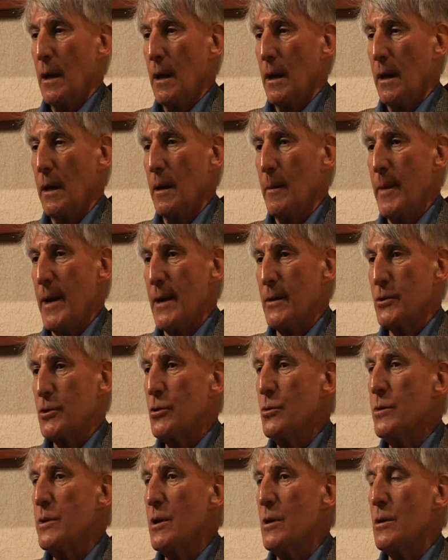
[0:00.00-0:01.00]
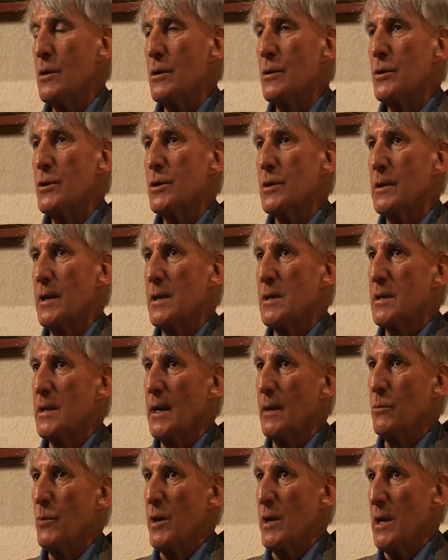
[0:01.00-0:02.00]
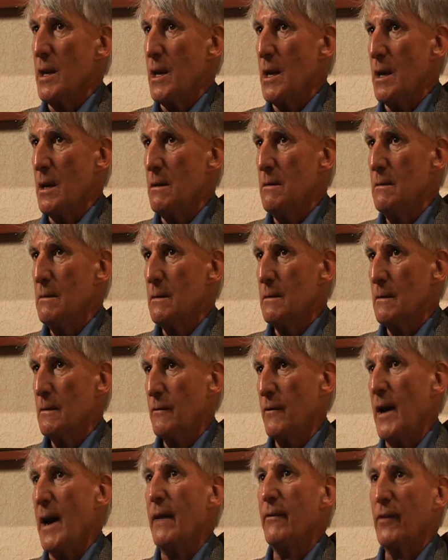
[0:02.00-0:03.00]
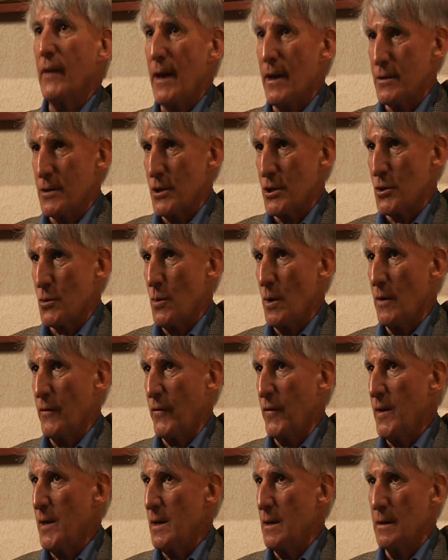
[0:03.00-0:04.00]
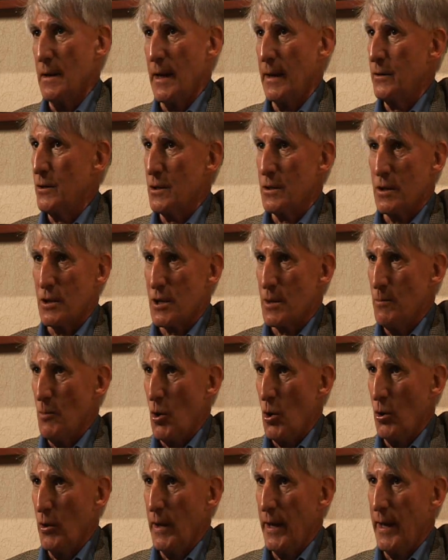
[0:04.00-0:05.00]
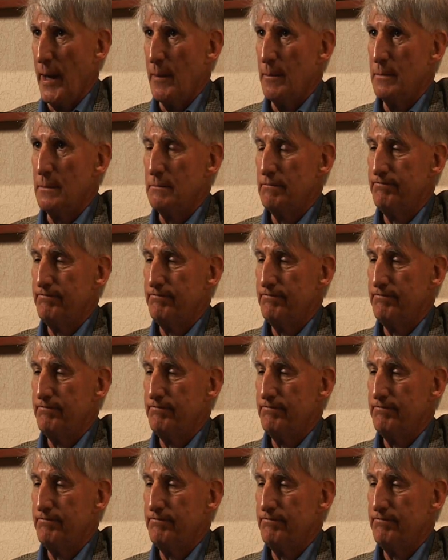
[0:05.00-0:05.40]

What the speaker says: In about 2 years, they said we need 5,000 square feet, not just a small lab.